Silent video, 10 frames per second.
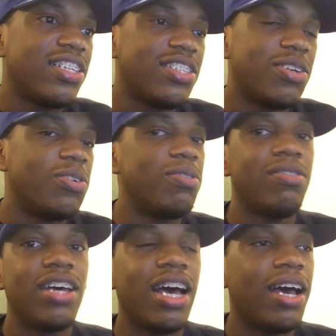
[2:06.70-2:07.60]
So,
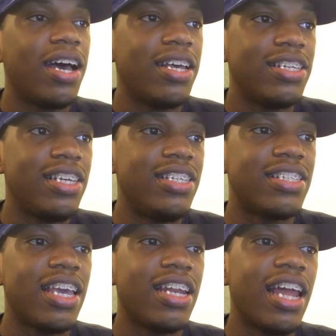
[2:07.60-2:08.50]
he's
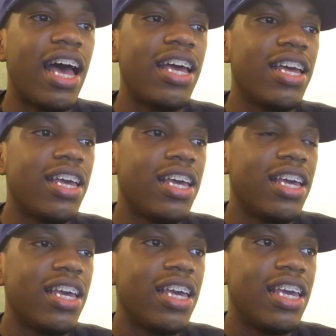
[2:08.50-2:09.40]
saying that
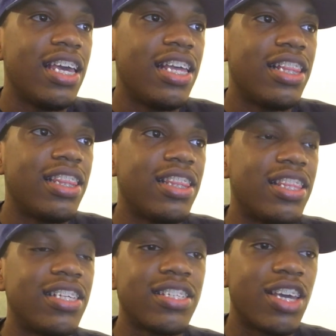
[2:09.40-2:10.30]

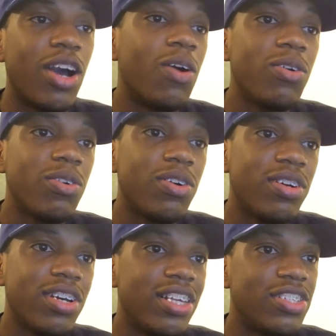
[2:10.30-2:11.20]
this girl
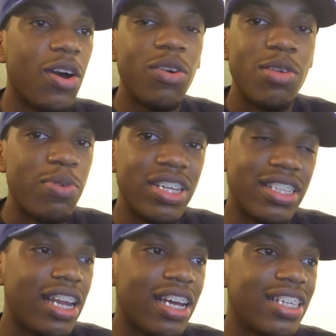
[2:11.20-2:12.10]
is the only
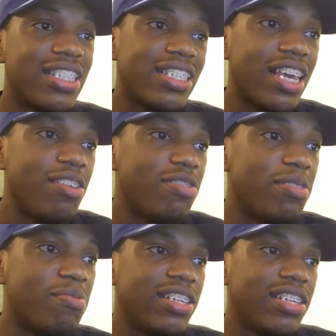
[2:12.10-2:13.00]
person that could save him.